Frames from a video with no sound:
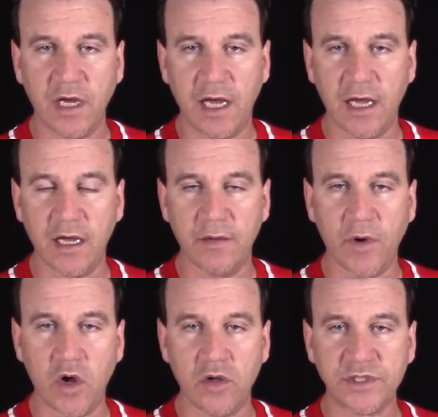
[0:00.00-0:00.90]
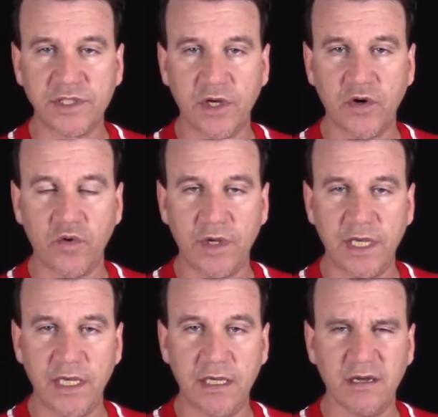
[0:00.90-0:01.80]
Also,
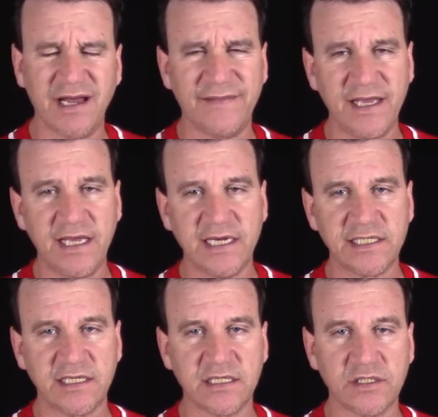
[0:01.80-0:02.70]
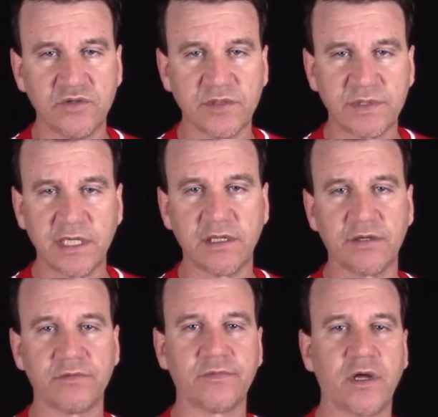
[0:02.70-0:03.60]
I think he actually does do some
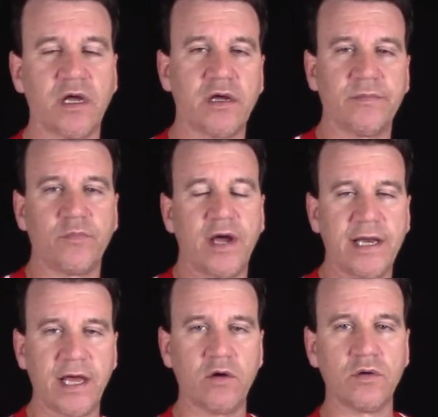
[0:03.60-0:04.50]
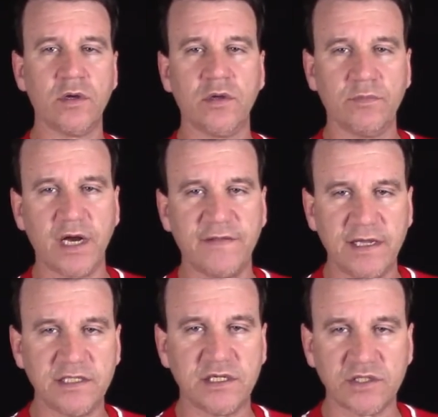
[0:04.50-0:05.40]
selling right now, but I think
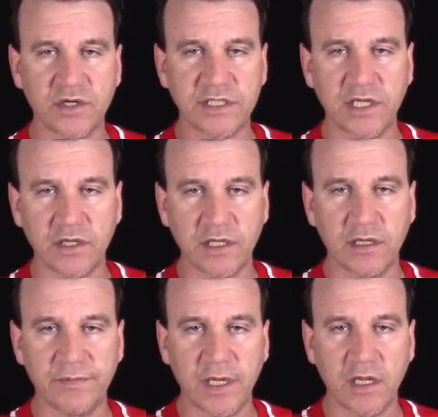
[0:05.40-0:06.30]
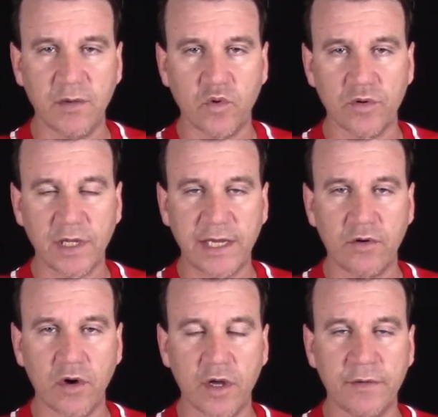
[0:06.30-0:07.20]
he's going to start selling a lot more later
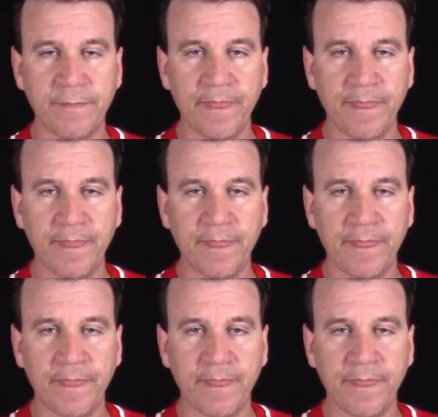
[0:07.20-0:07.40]
on.